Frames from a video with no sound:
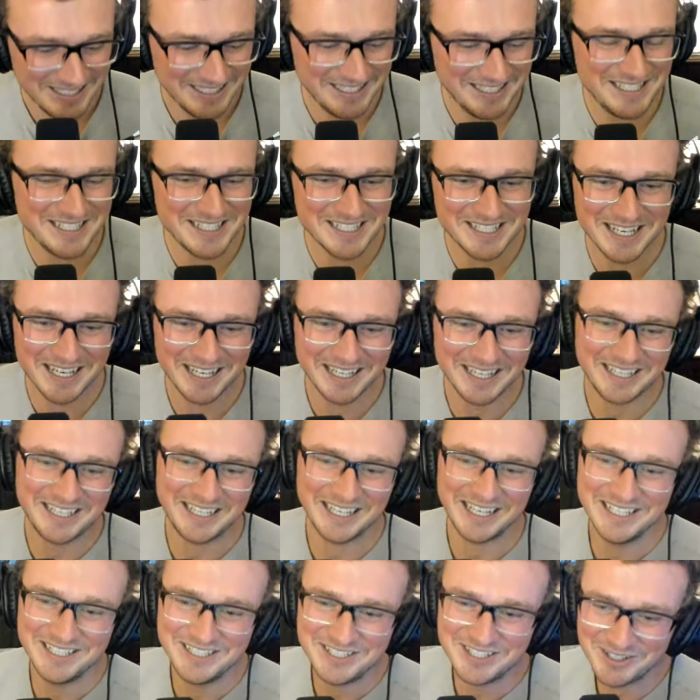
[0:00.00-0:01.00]
Hey, he's got
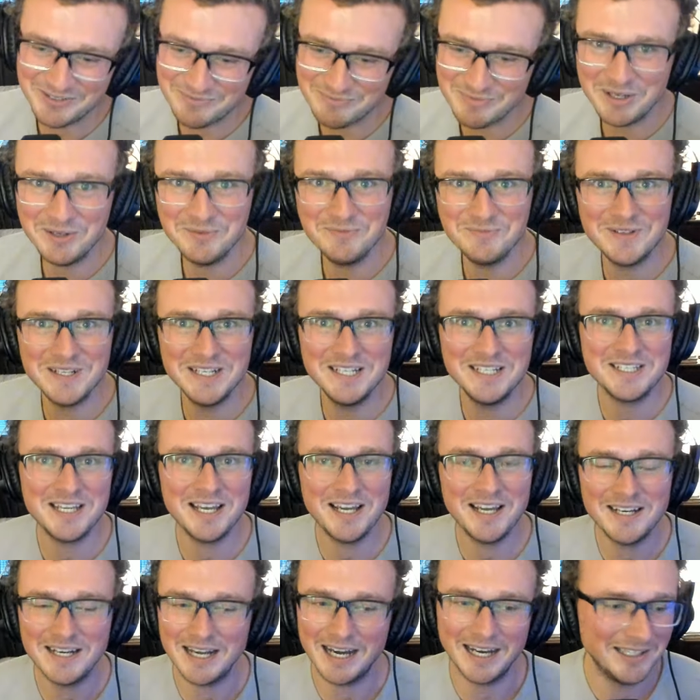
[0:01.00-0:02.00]
Kendrick bumping his
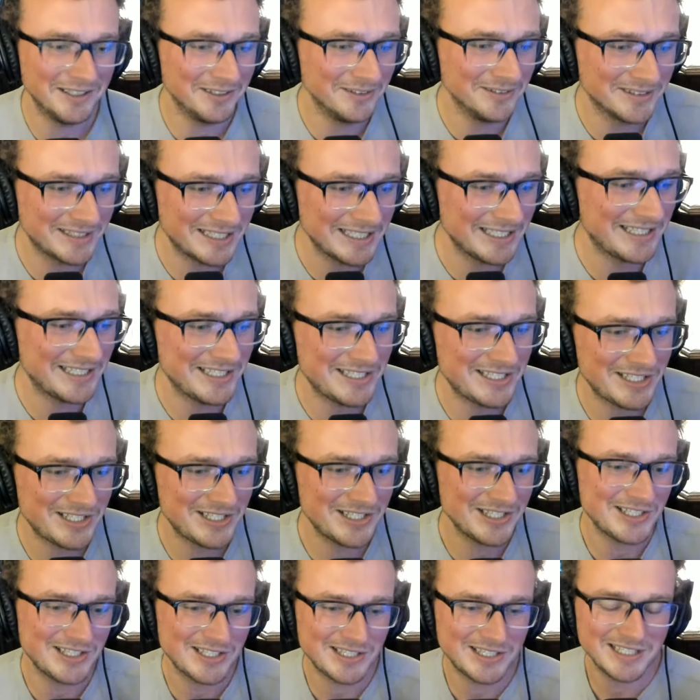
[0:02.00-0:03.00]
head. I don't think it's
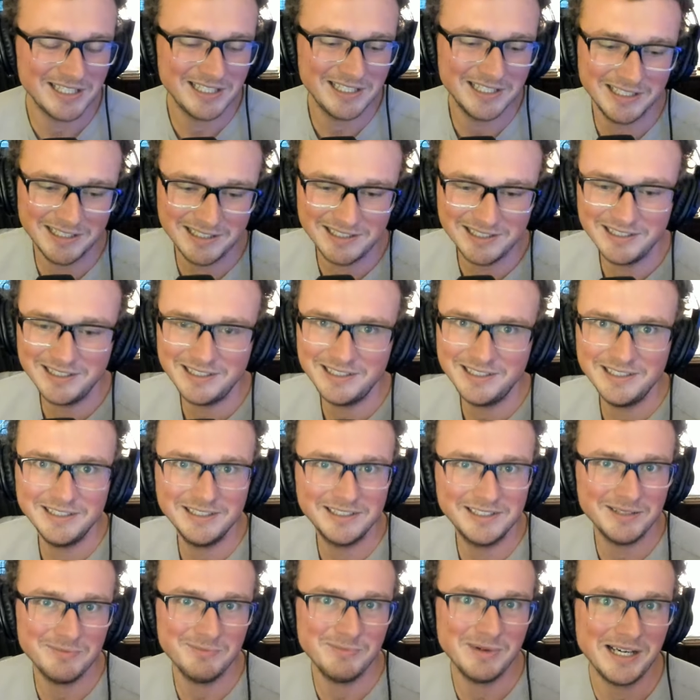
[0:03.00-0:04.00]
just the
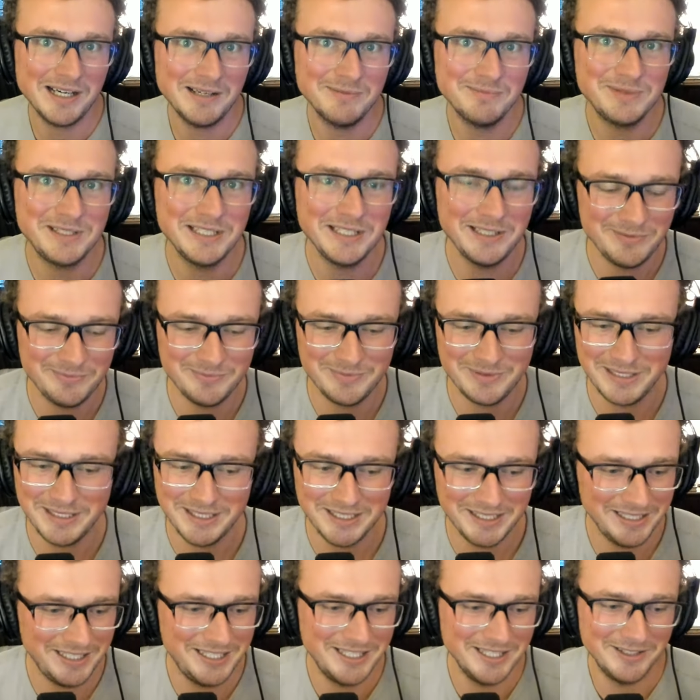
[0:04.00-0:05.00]
Mobb Deep
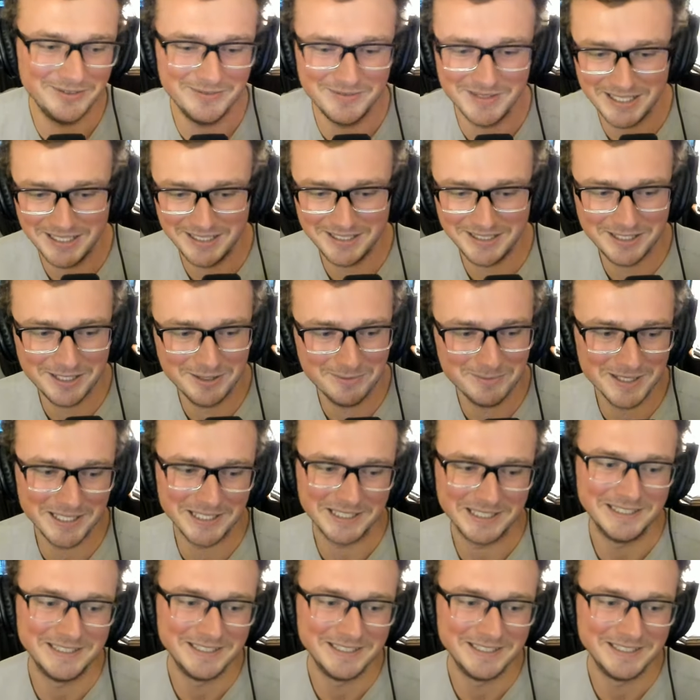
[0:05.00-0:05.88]
beat either, man. Man, come on.